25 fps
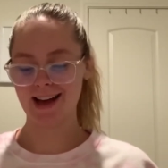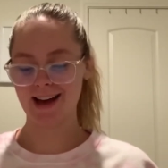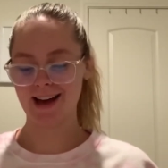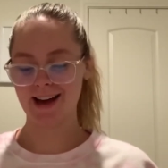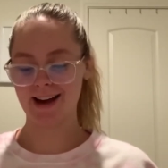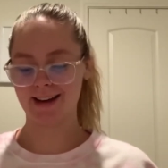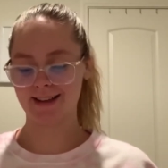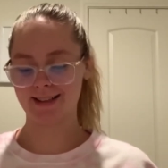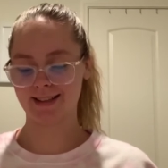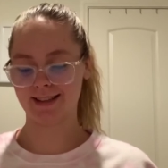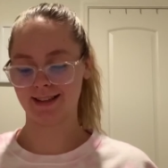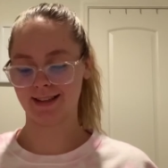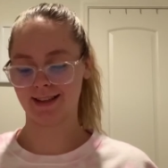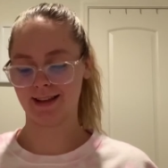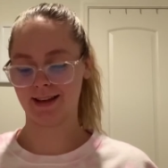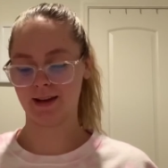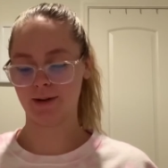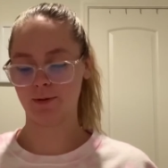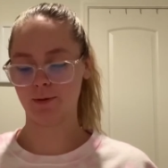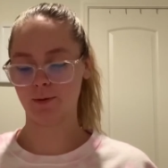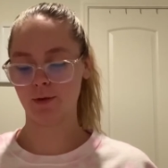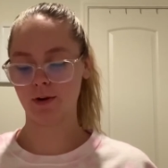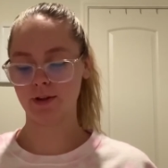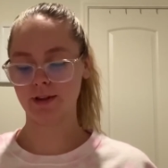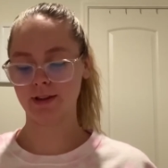Excellent.
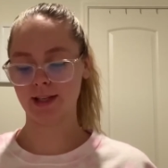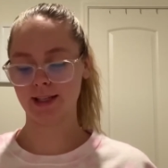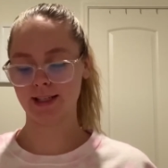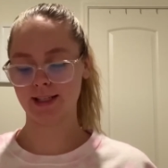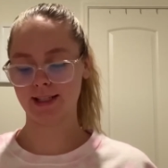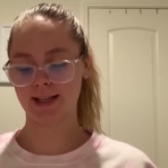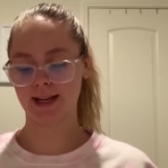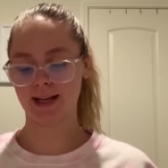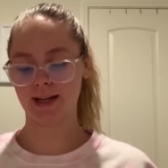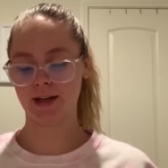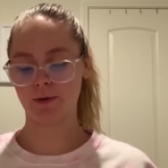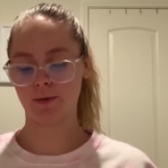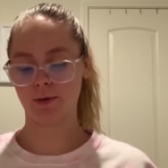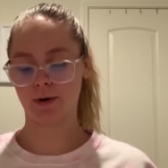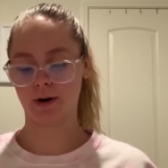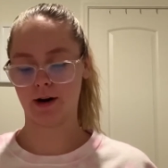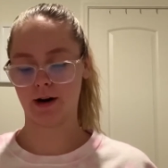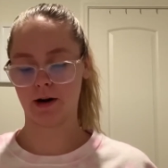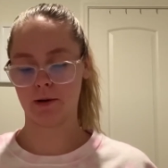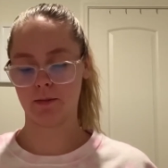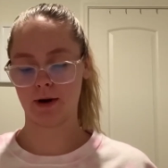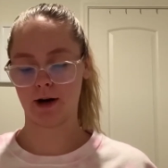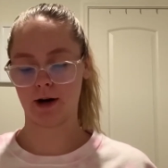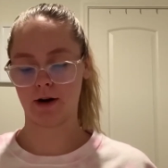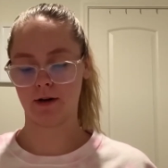One less thing to worry
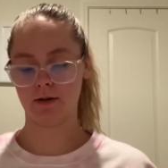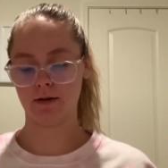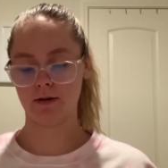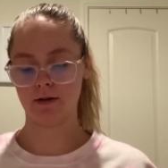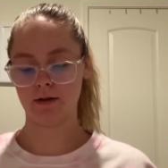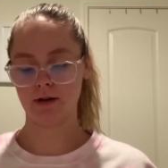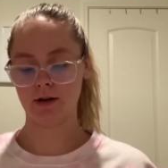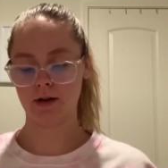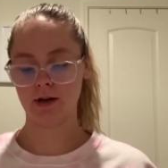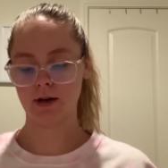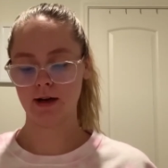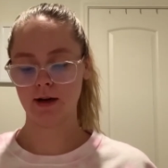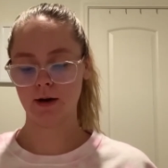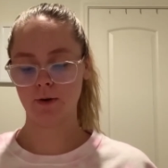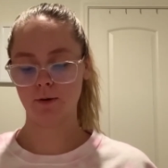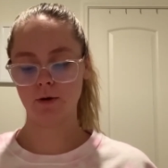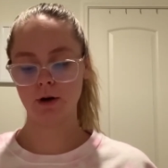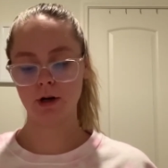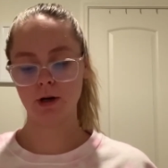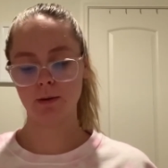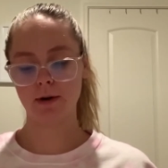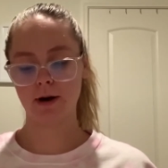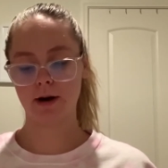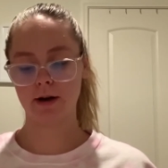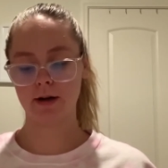about.
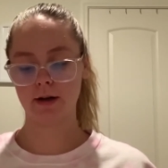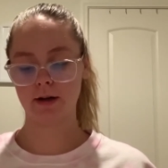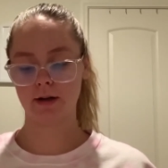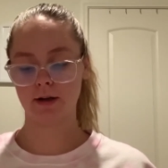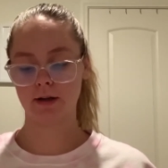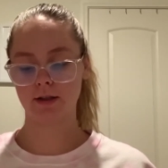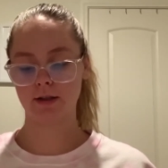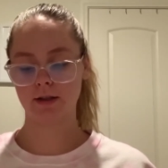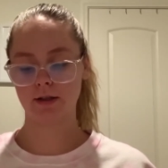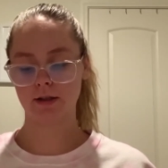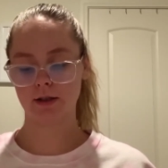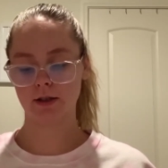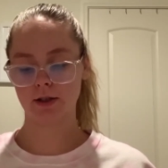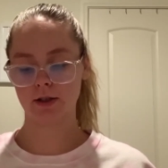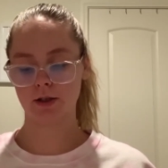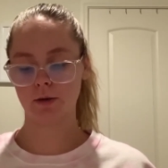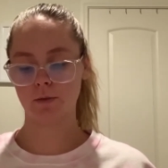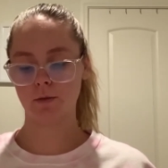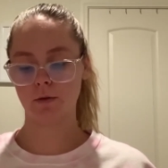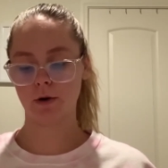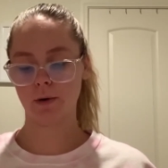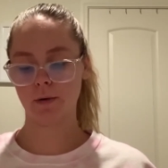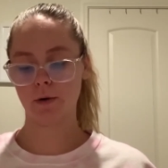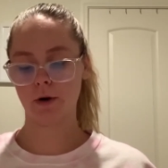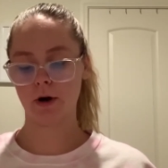What about us? Should
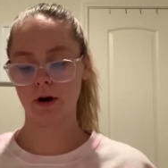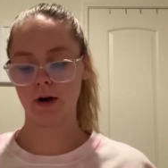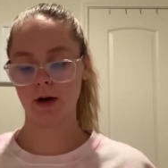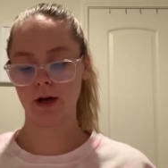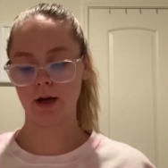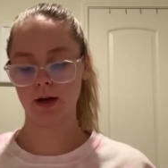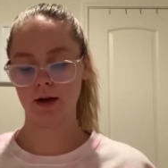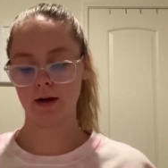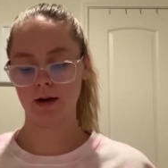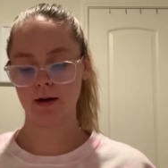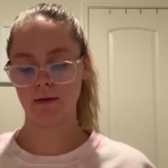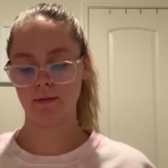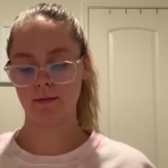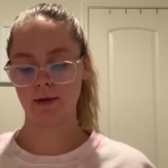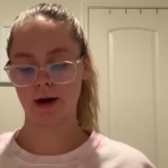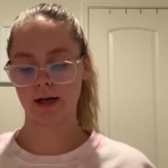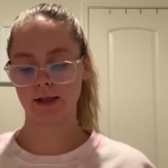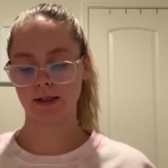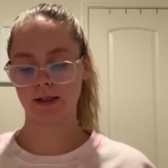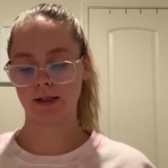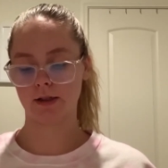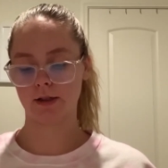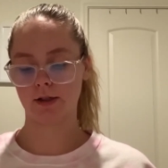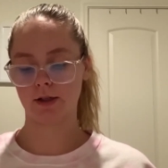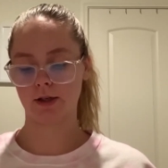we worry?
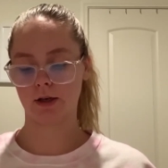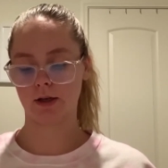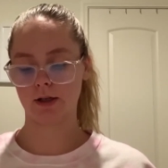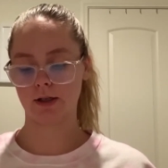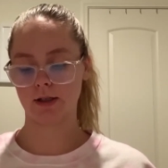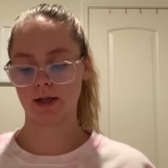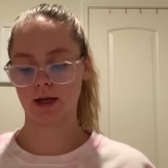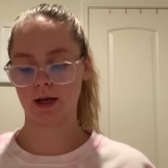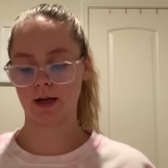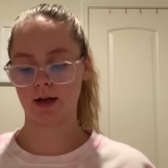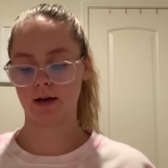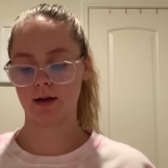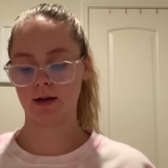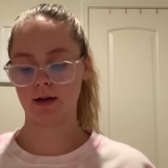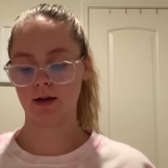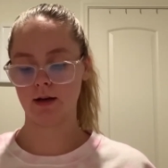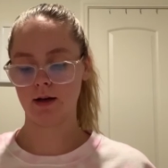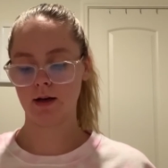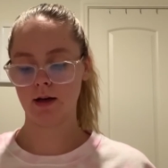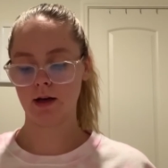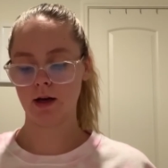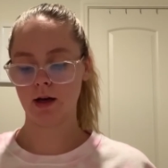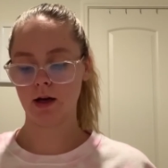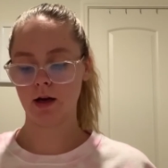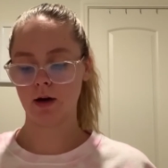Maxon shook his head.
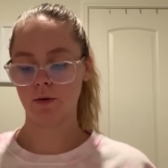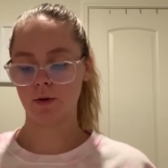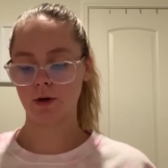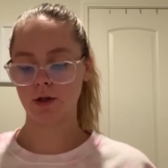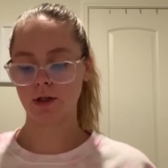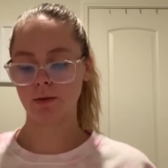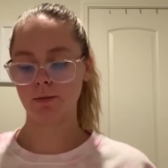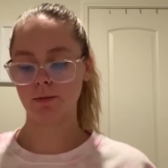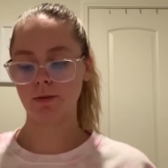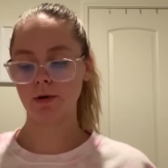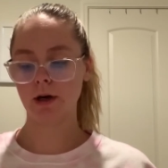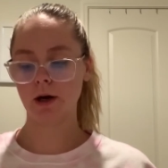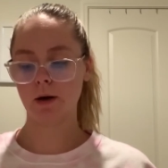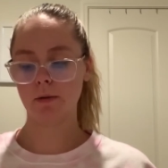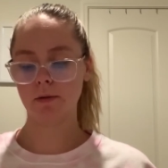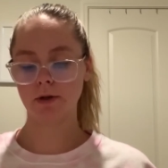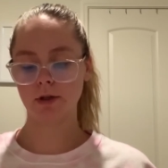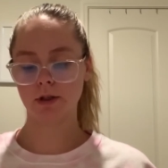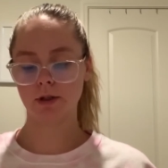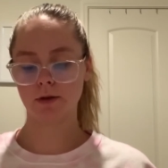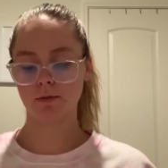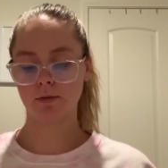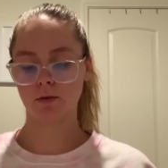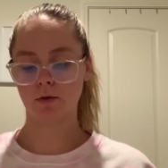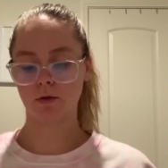We should be able to
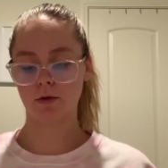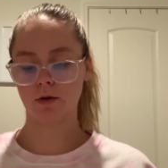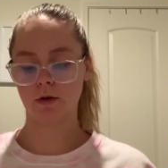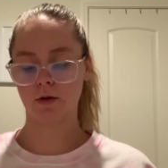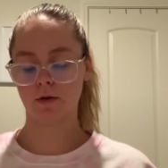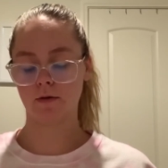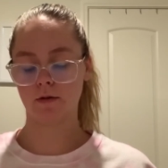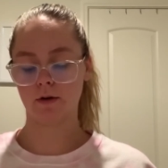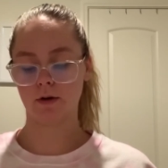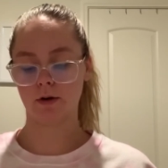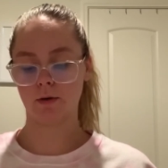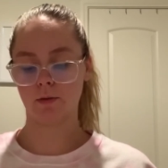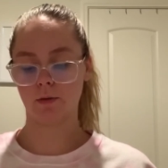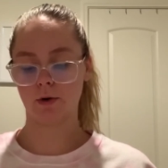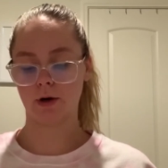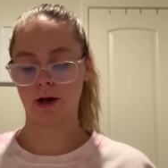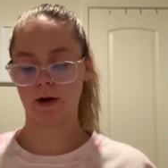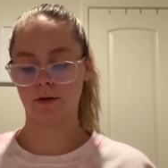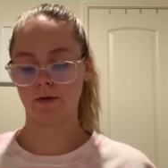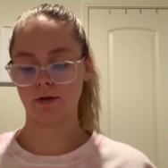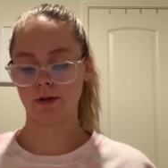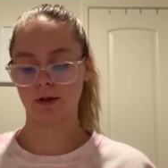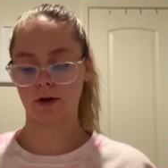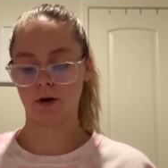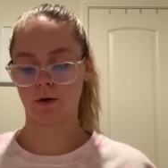smooth over
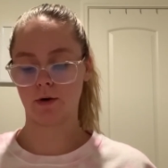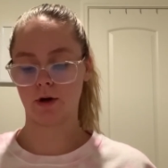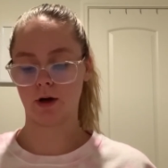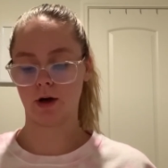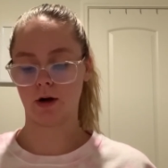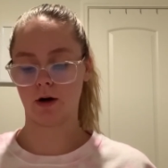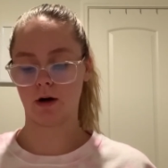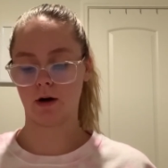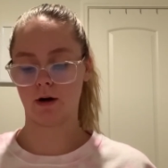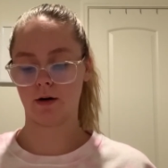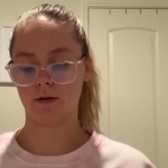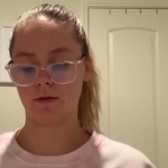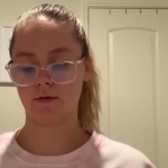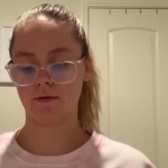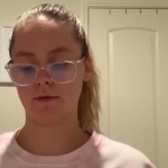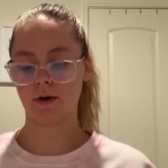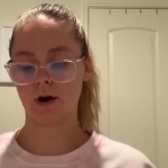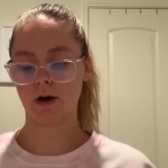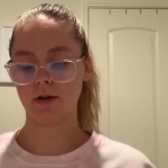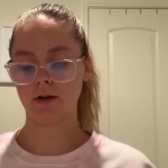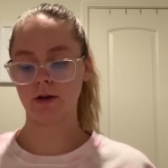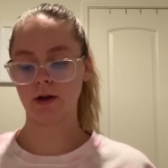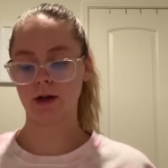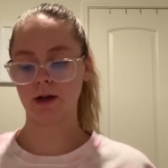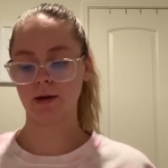whatever's going on.
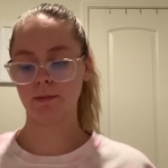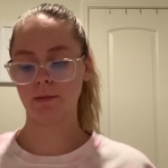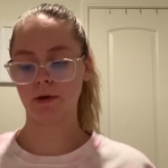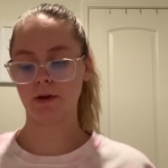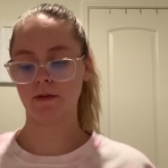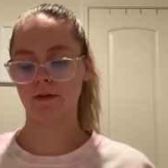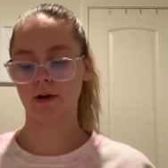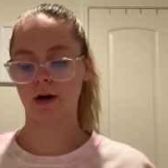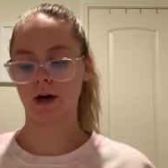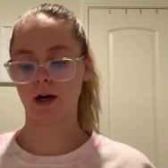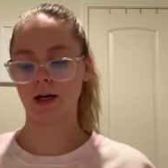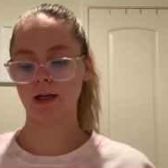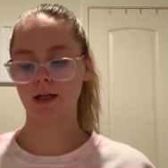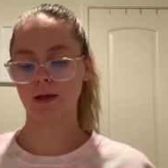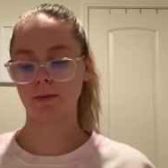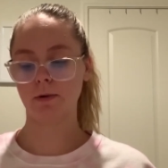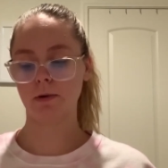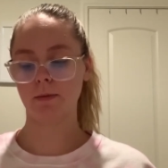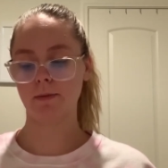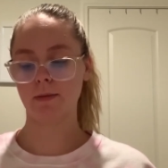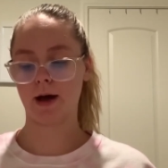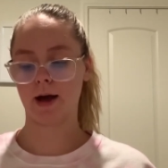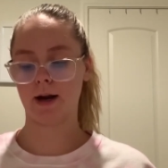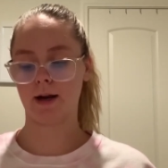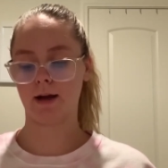Father can be very
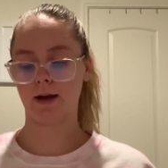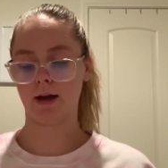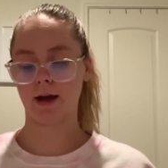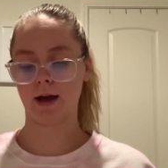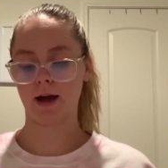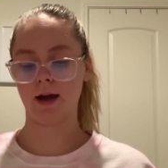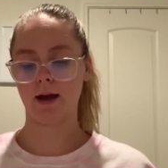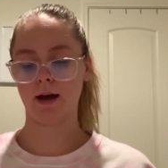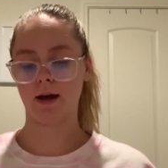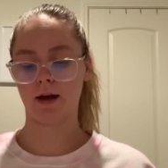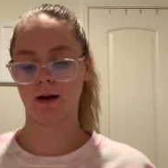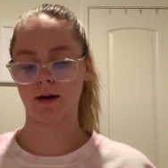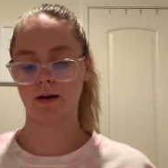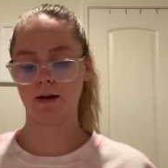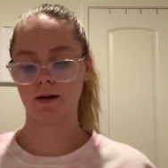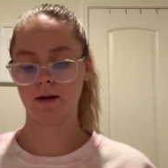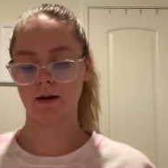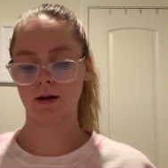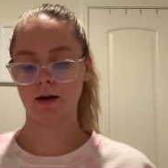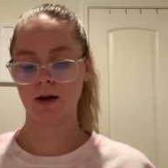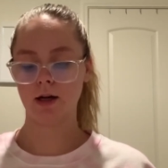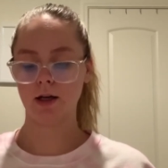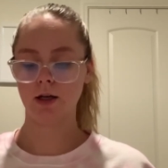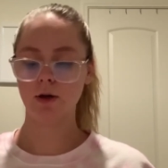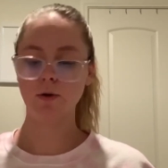diplomatic and...
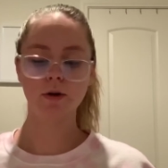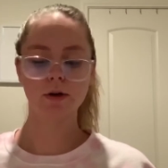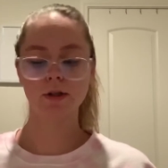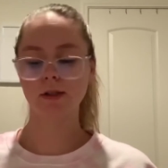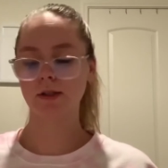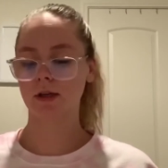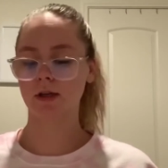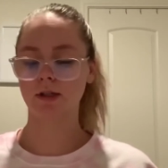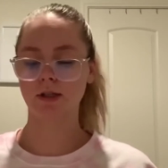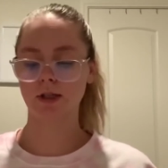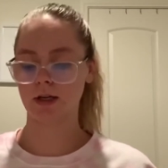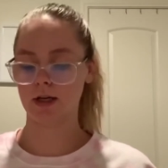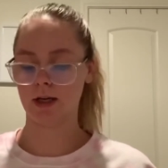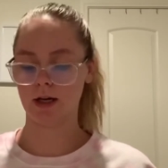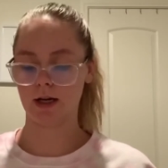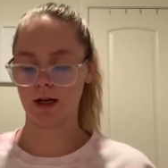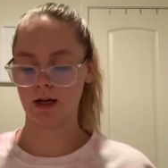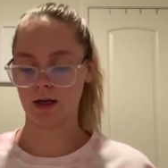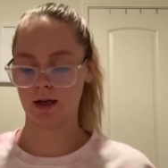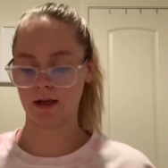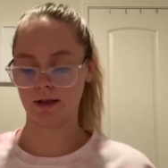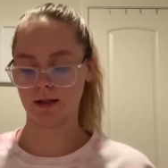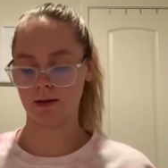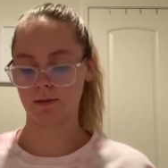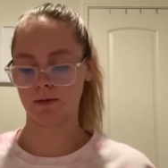You are such an
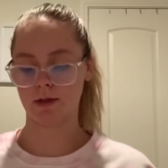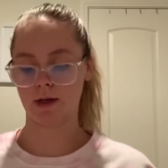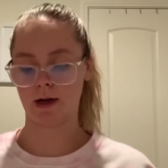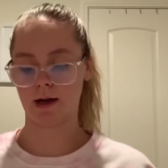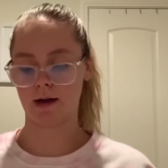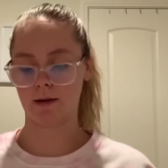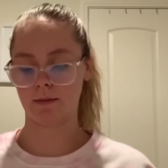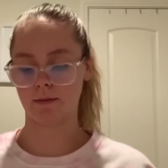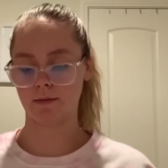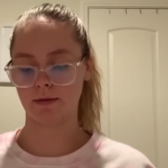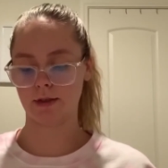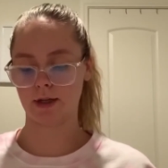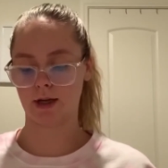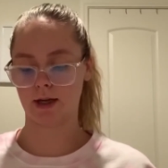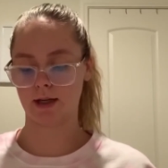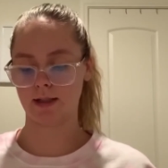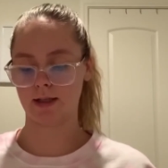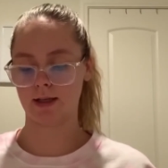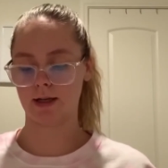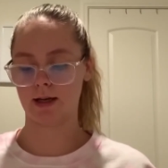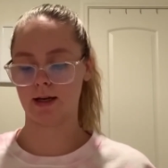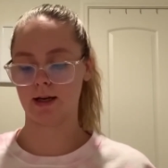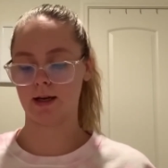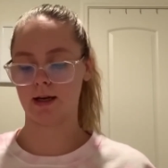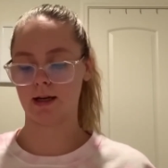idiot sometimes, I
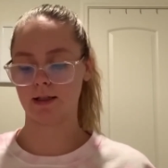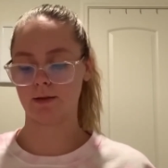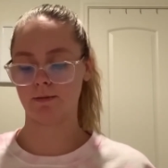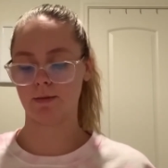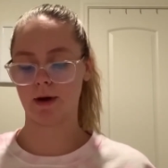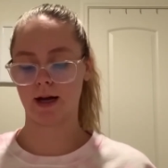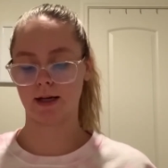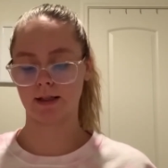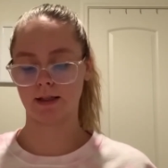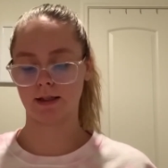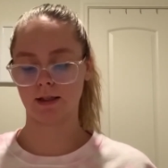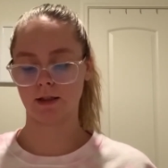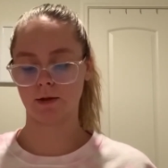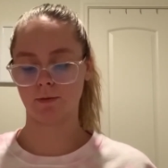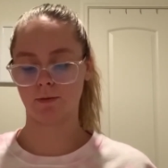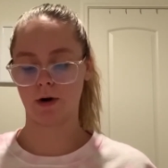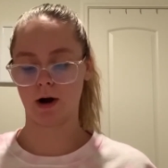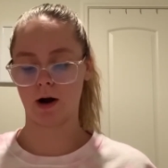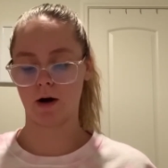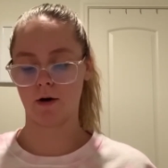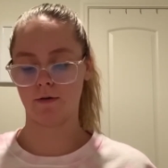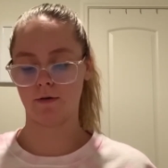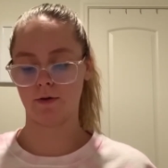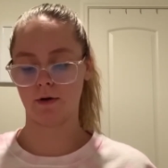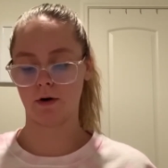said as Maxon's
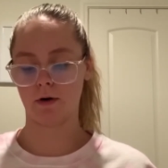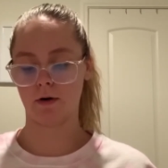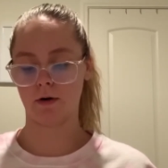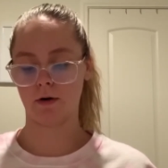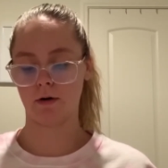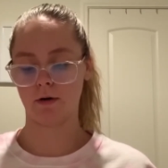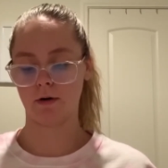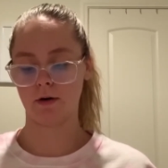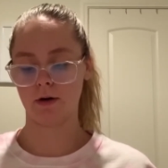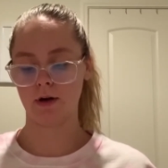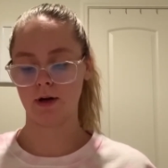brow furrowed.